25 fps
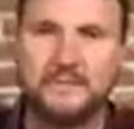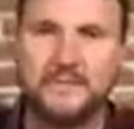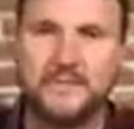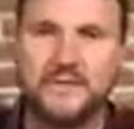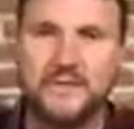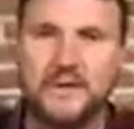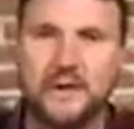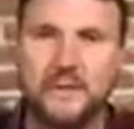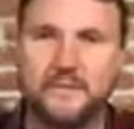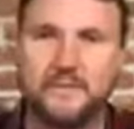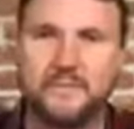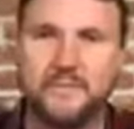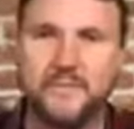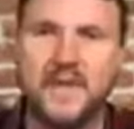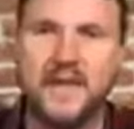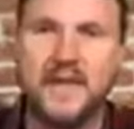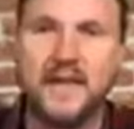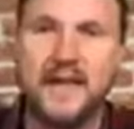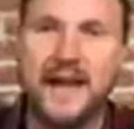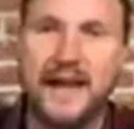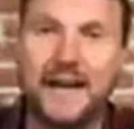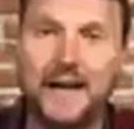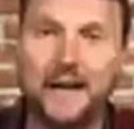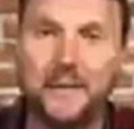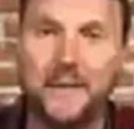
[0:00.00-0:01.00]
So,
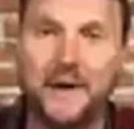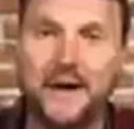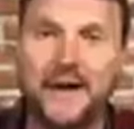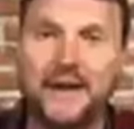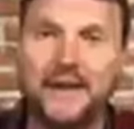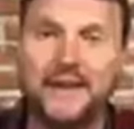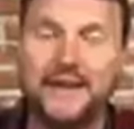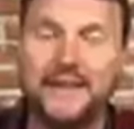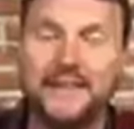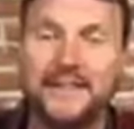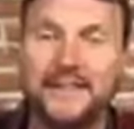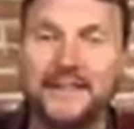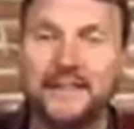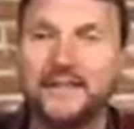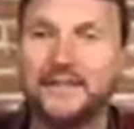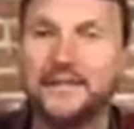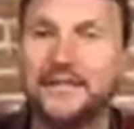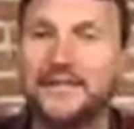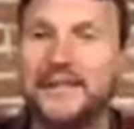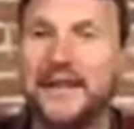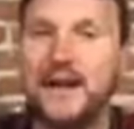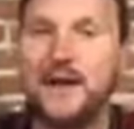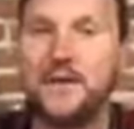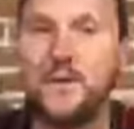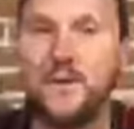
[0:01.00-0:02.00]
anyway, this is
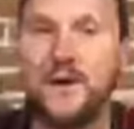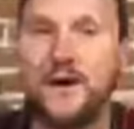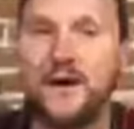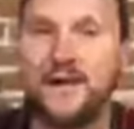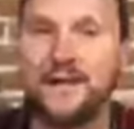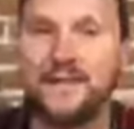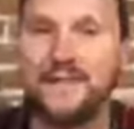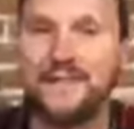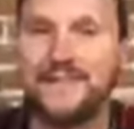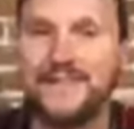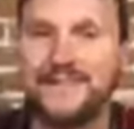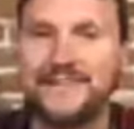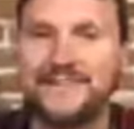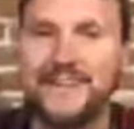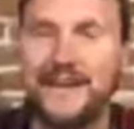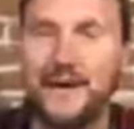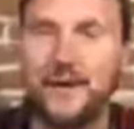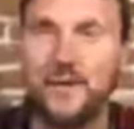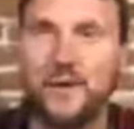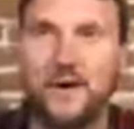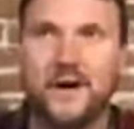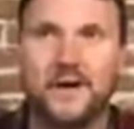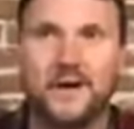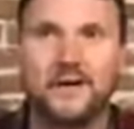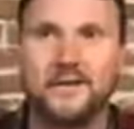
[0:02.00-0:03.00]
day one day
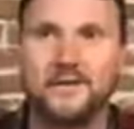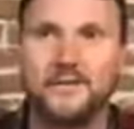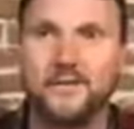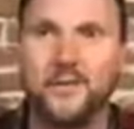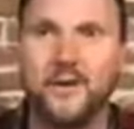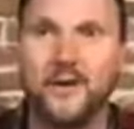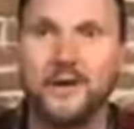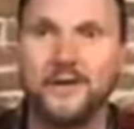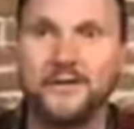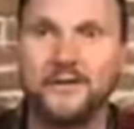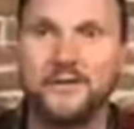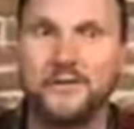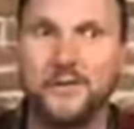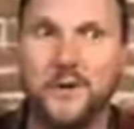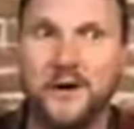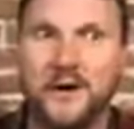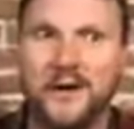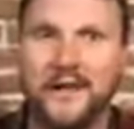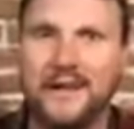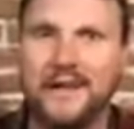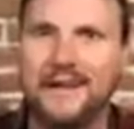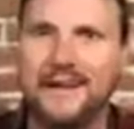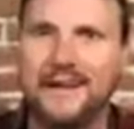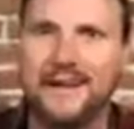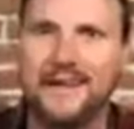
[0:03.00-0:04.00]
one of what
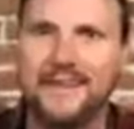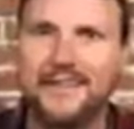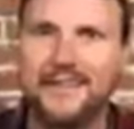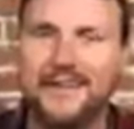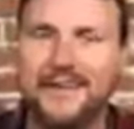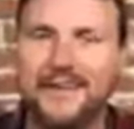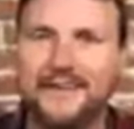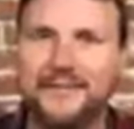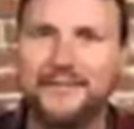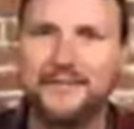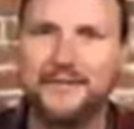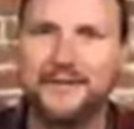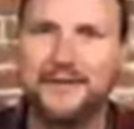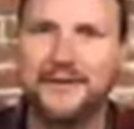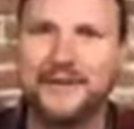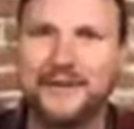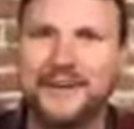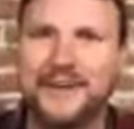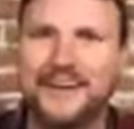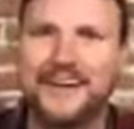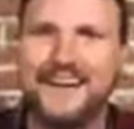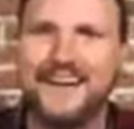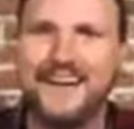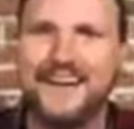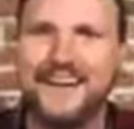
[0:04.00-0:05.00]
20 i think for
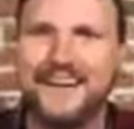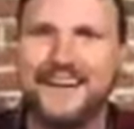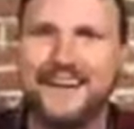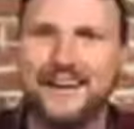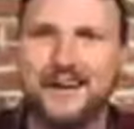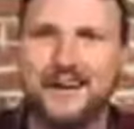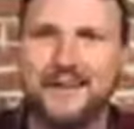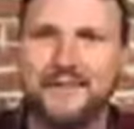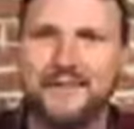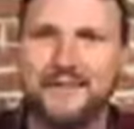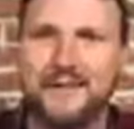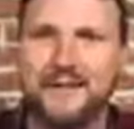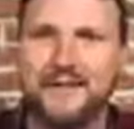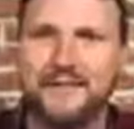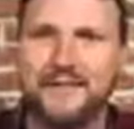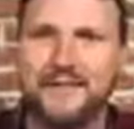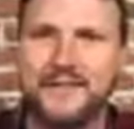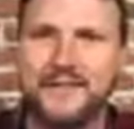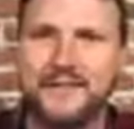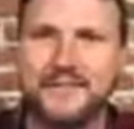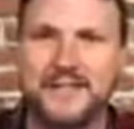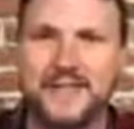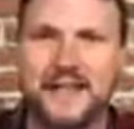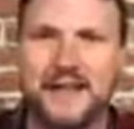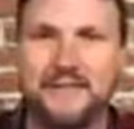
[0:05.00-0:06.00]
uh, of, of
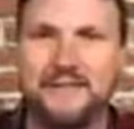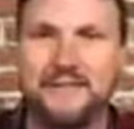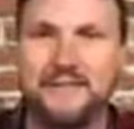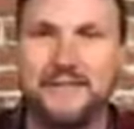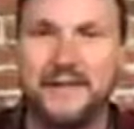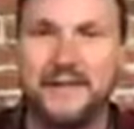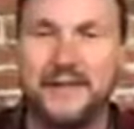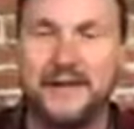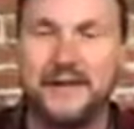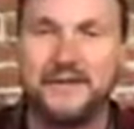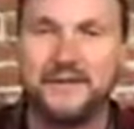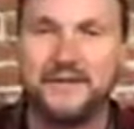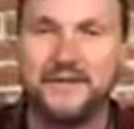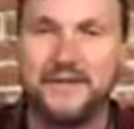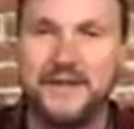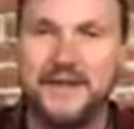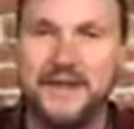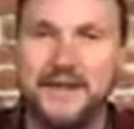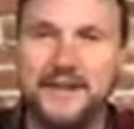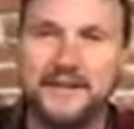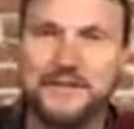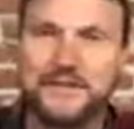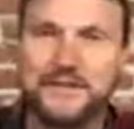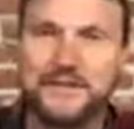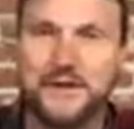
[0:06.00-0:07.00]
these live videos
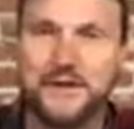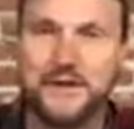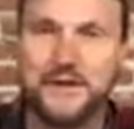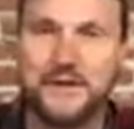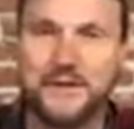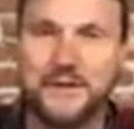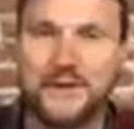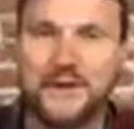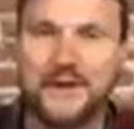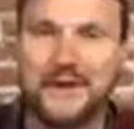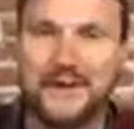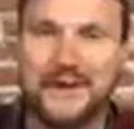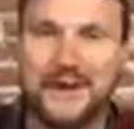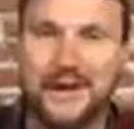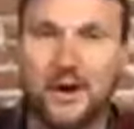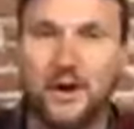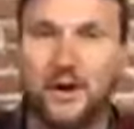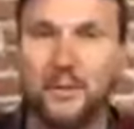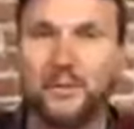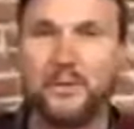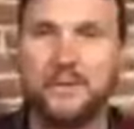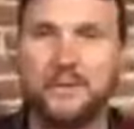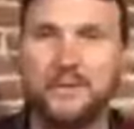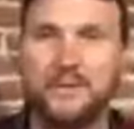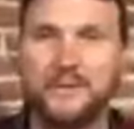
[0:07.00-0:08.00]
so uh, i
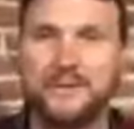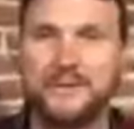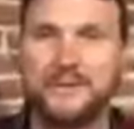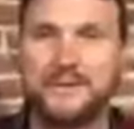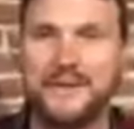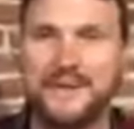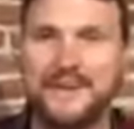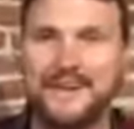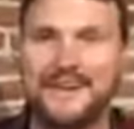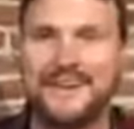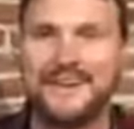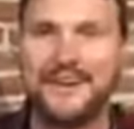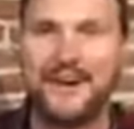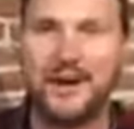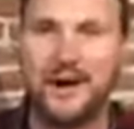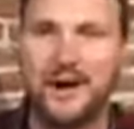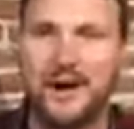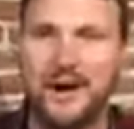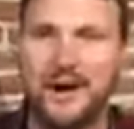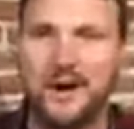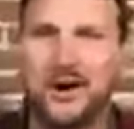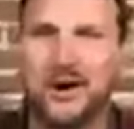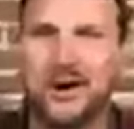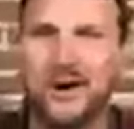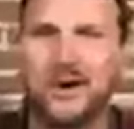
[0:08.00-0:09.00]
hope it was uh,
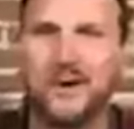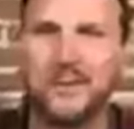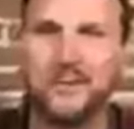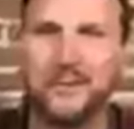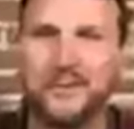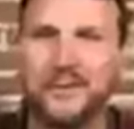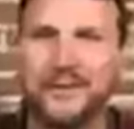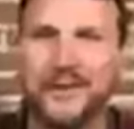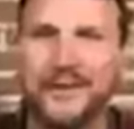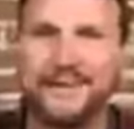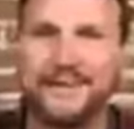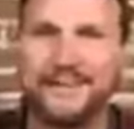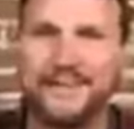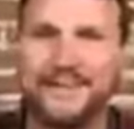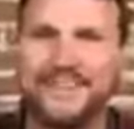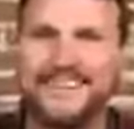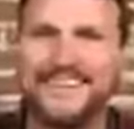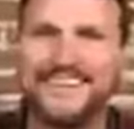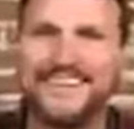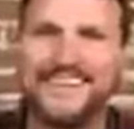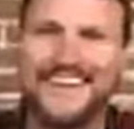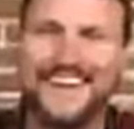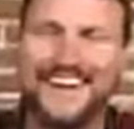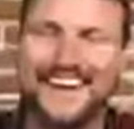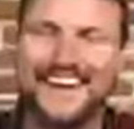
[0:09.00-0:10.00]
I, I, hope you liked it
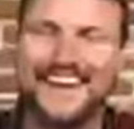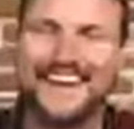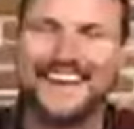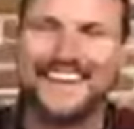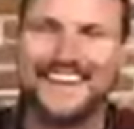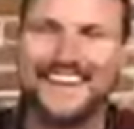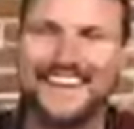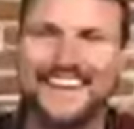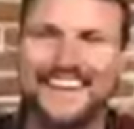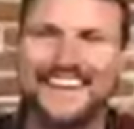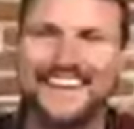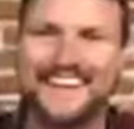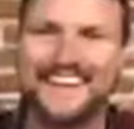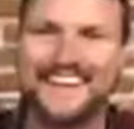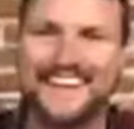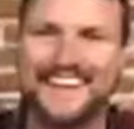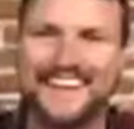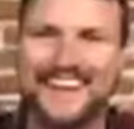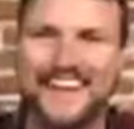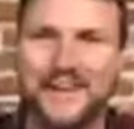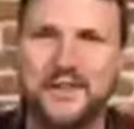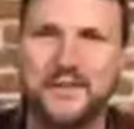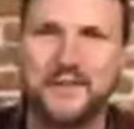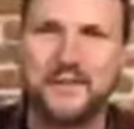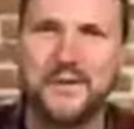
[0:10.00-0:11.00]
and uh,
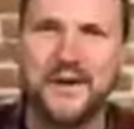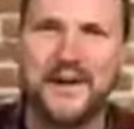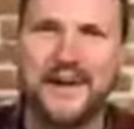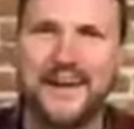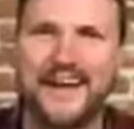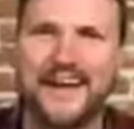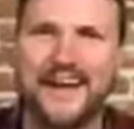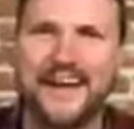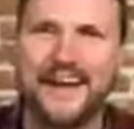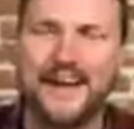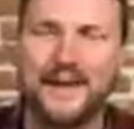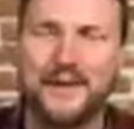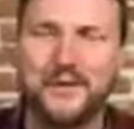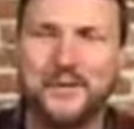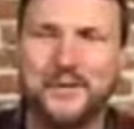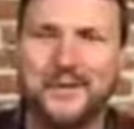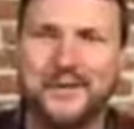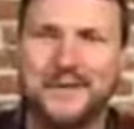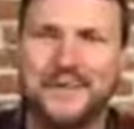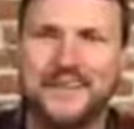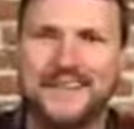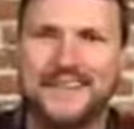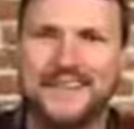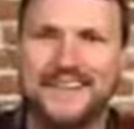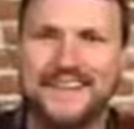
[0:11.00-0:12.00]
and either way i
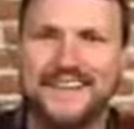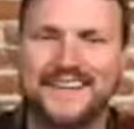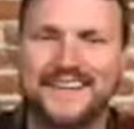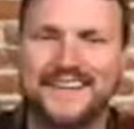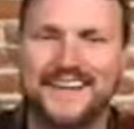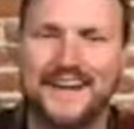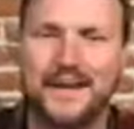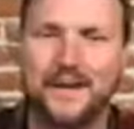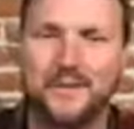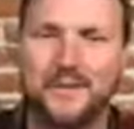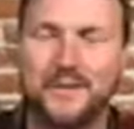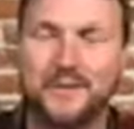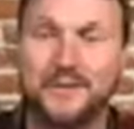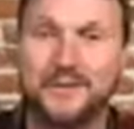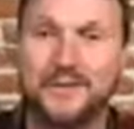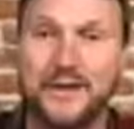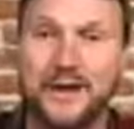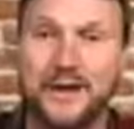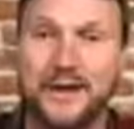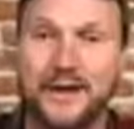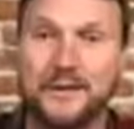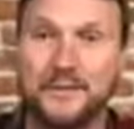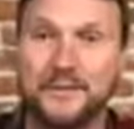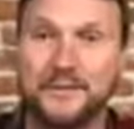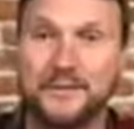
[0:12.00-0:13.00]
will uh, i will
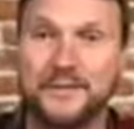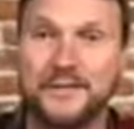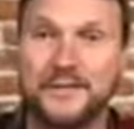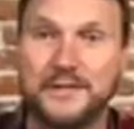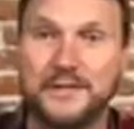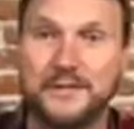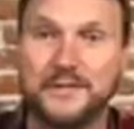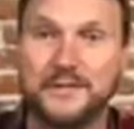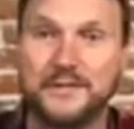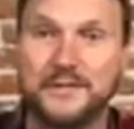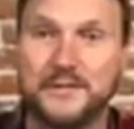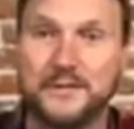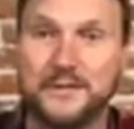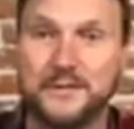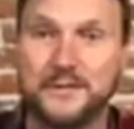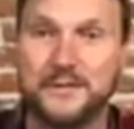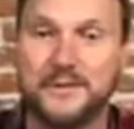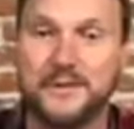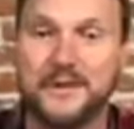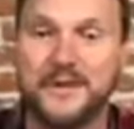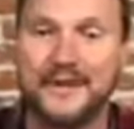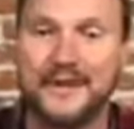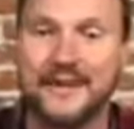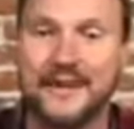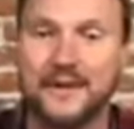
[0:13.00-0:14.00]
talk i will see you
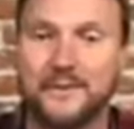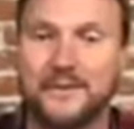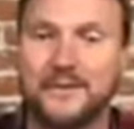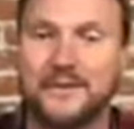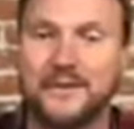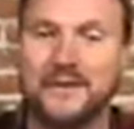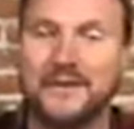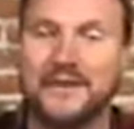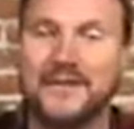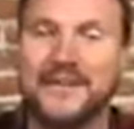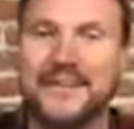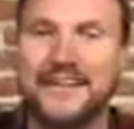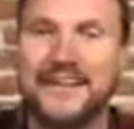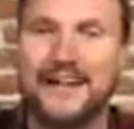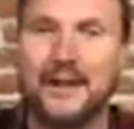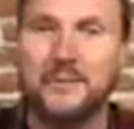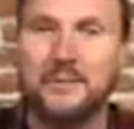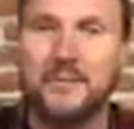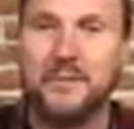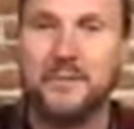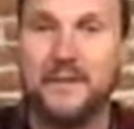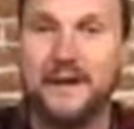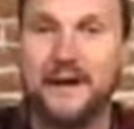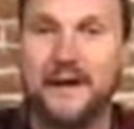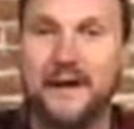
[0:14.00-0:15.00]
soon and i will i'll
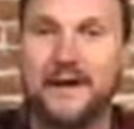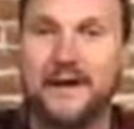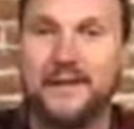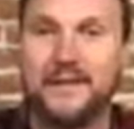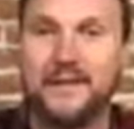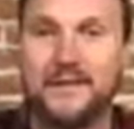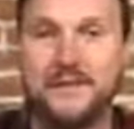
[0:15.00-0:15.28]
be back on